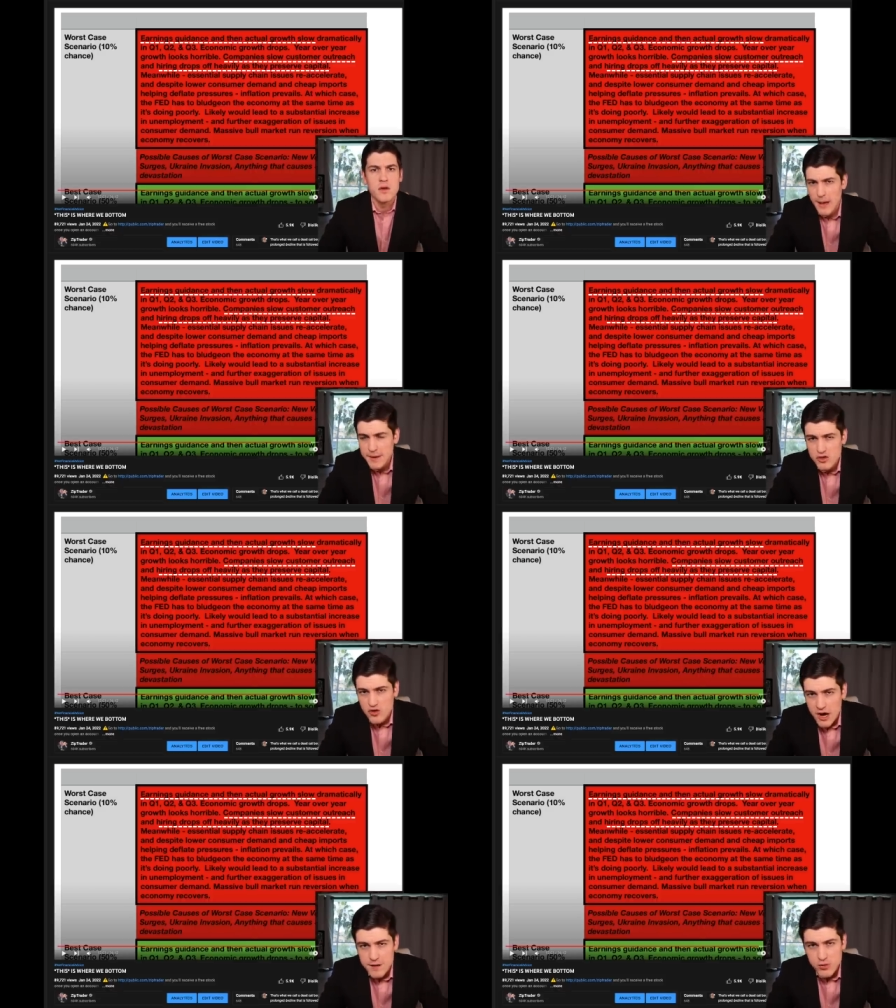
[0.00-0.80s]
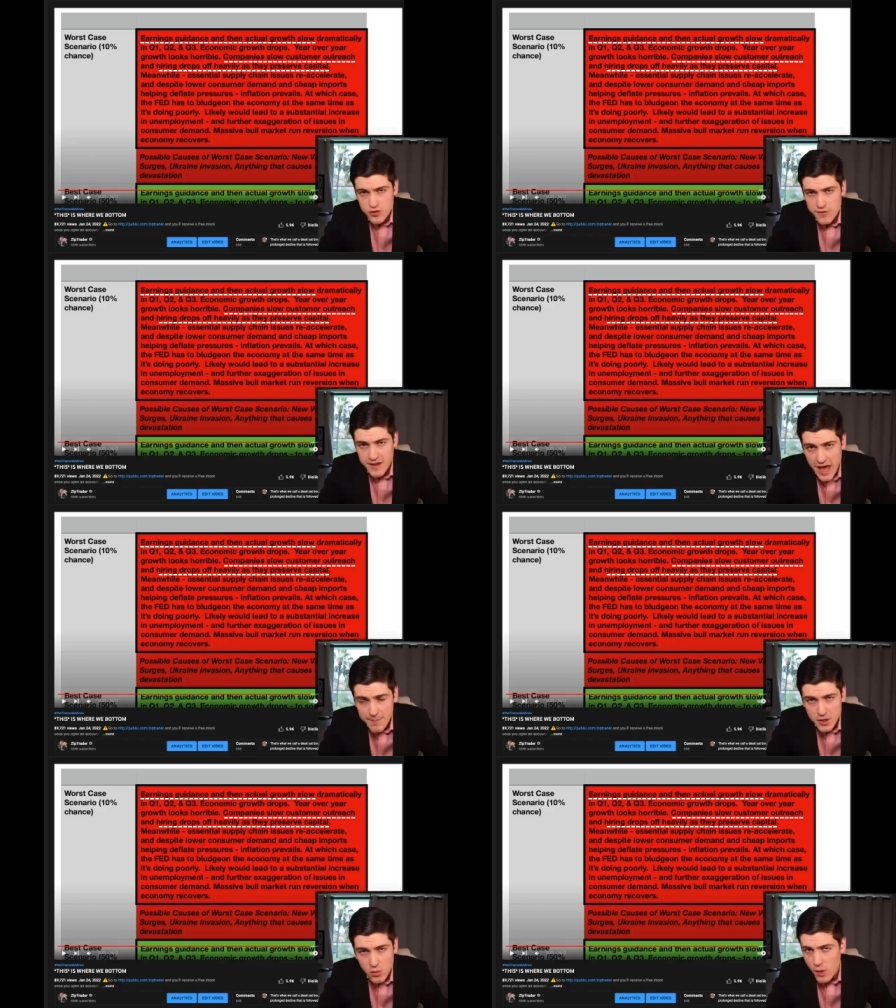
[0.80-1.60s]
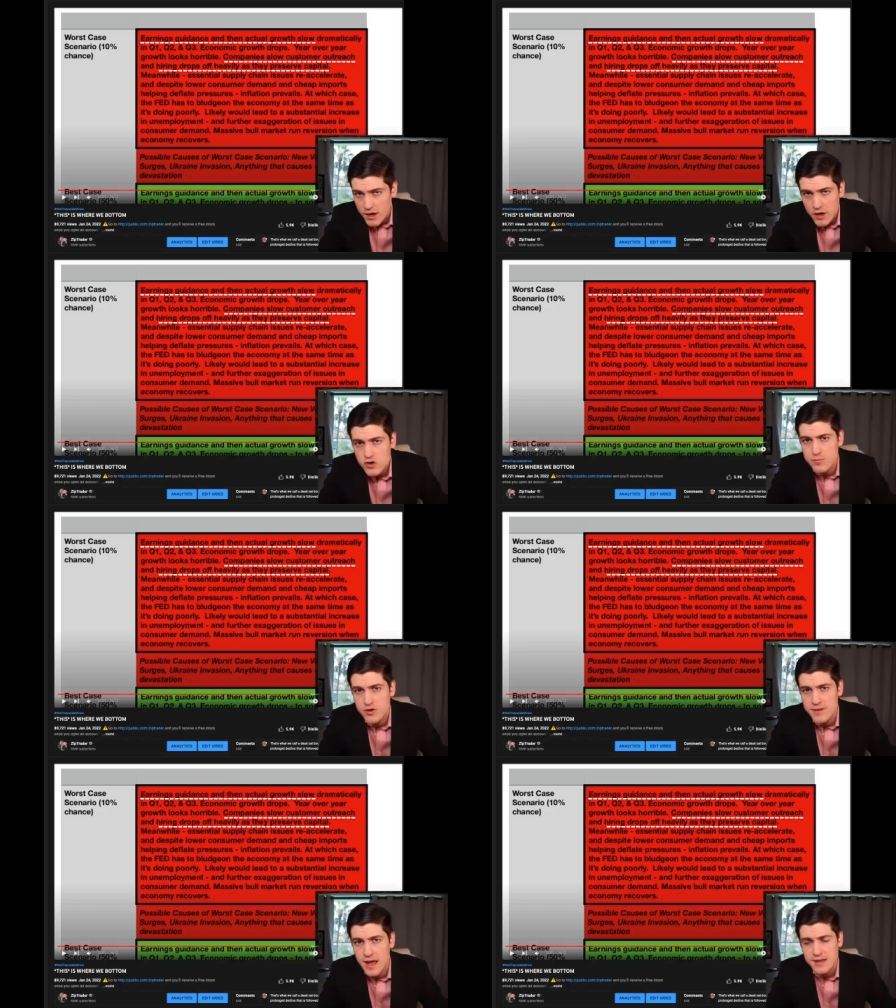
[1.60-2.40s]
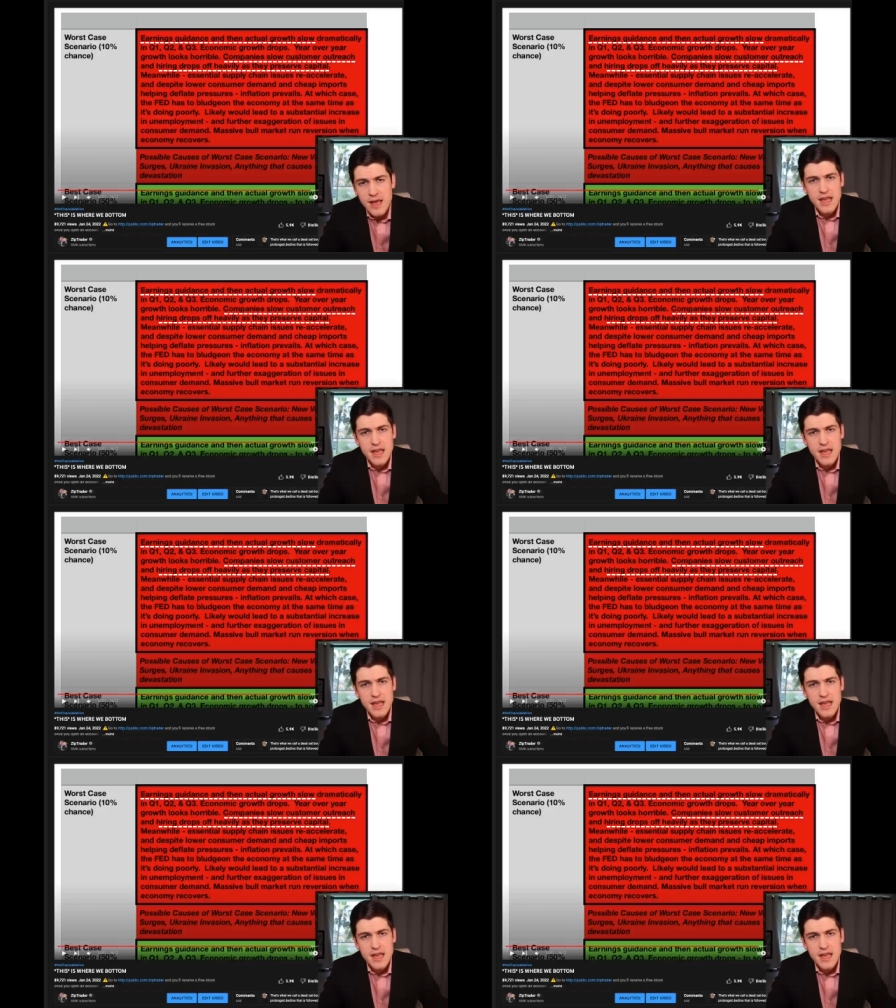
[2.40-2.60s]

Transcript: Companies trying to preserve capital, one hundred percent.